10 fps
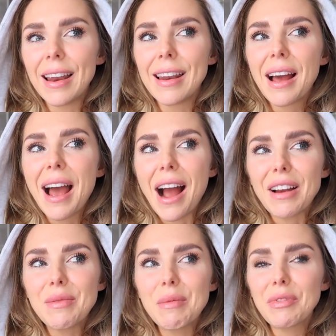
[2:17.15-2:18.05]
And
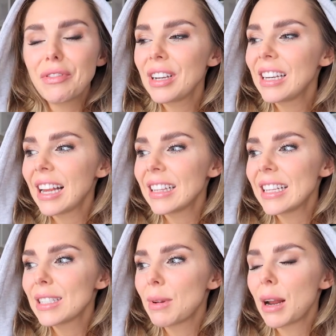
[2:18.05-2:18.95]
I remember feeling like
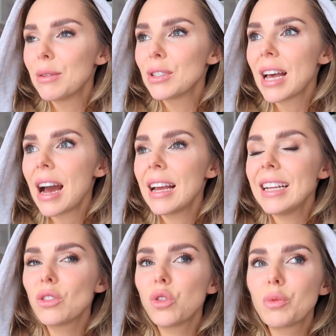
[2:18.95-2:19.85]
this when
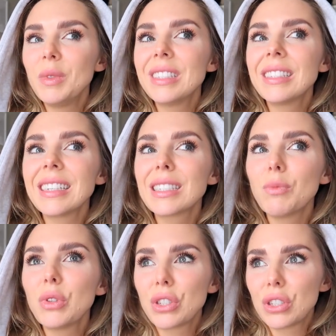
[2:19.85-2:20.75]
it took me 6
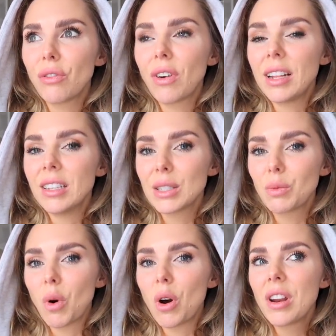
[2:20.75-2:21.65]
months to find
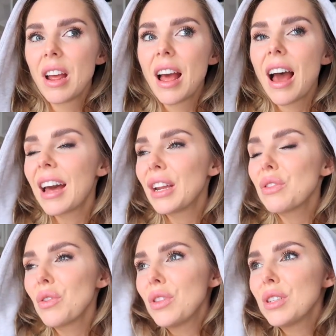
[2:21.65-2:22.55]
this one. And I
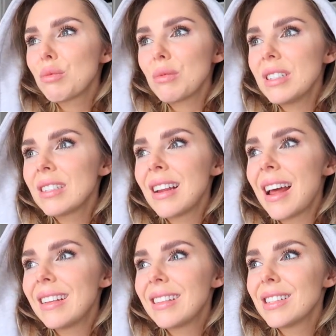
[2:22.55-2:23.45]
know this isn't
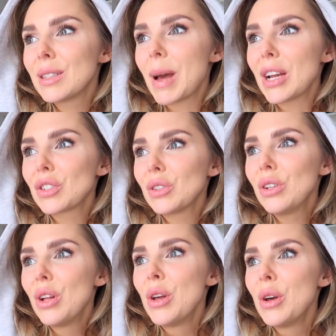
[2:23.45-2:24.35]
anything
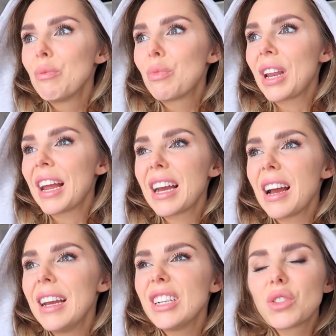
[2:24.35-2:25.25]
special, but like
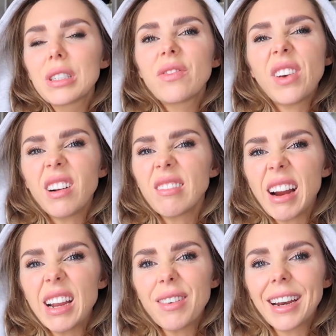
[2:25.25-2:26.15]
it just felt
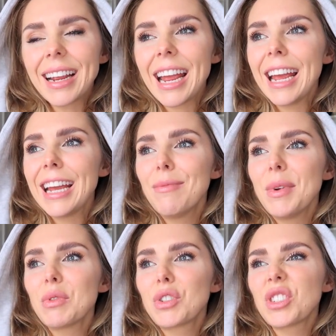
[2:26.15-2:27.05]
right when I came.
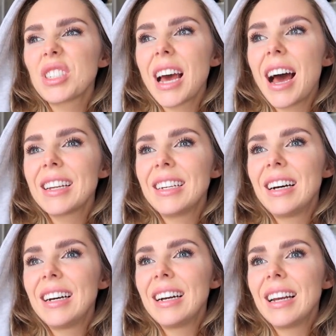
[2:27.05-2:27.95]
It was just had
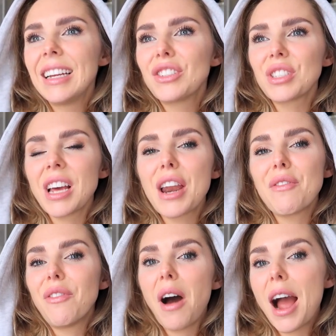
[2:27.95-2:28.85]
a
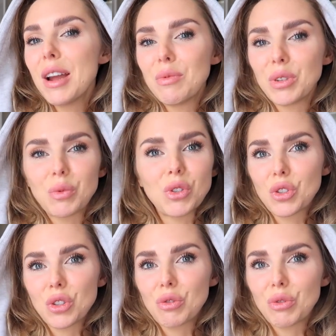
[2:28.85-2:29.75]
vibe which
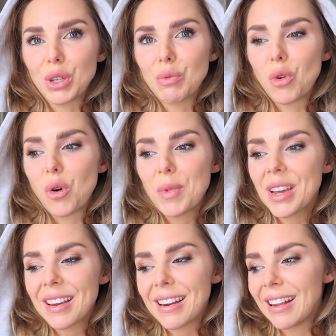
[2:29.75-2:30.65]
was just really
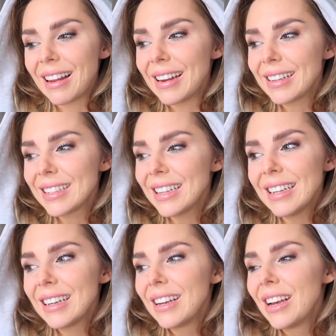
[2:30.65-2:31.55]
warming and I liked it.